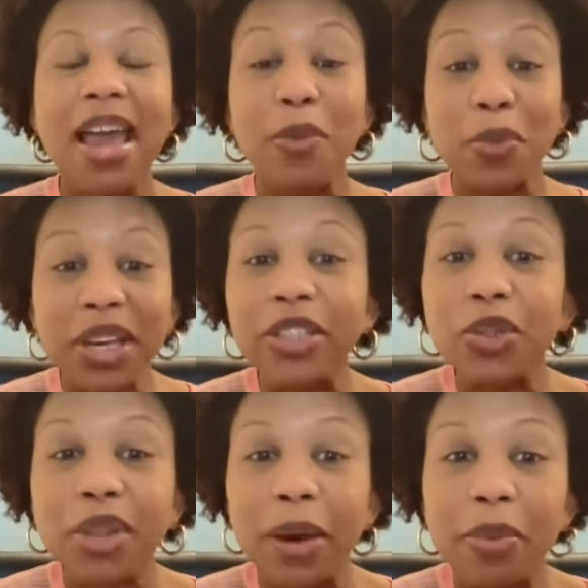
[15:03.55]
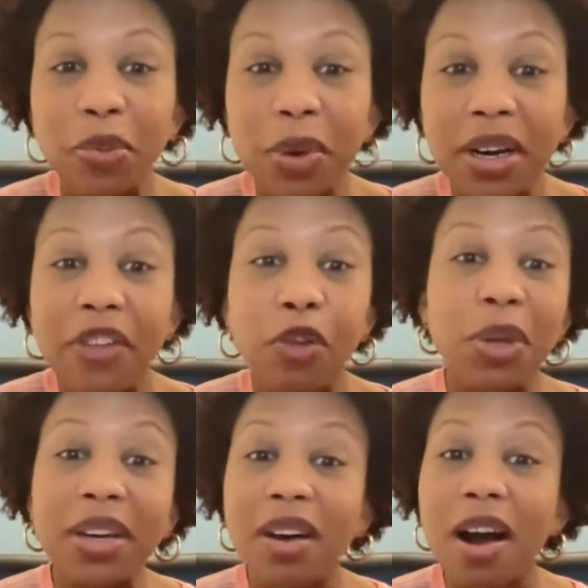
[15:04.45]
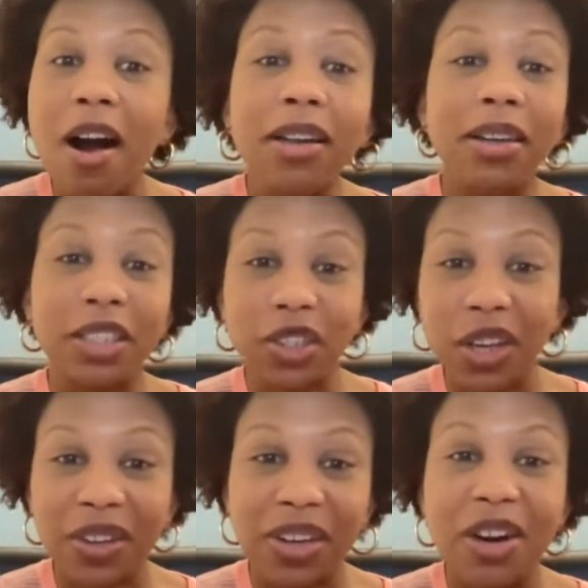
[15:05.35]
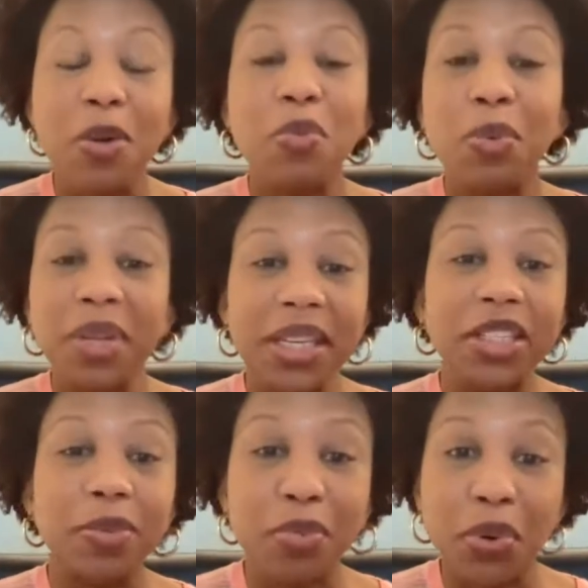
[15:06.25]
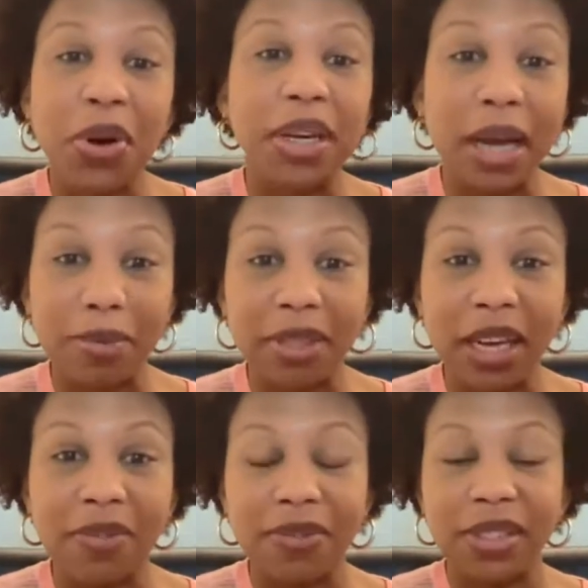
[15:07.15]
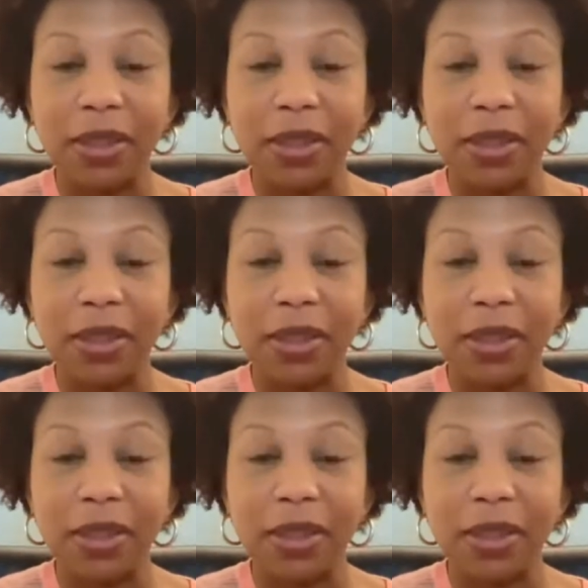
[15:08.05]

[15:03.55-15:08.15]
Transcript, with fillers: And mm -hmm. we mm-hmm. can do that with one another. We can call on each other when we need support and uplift.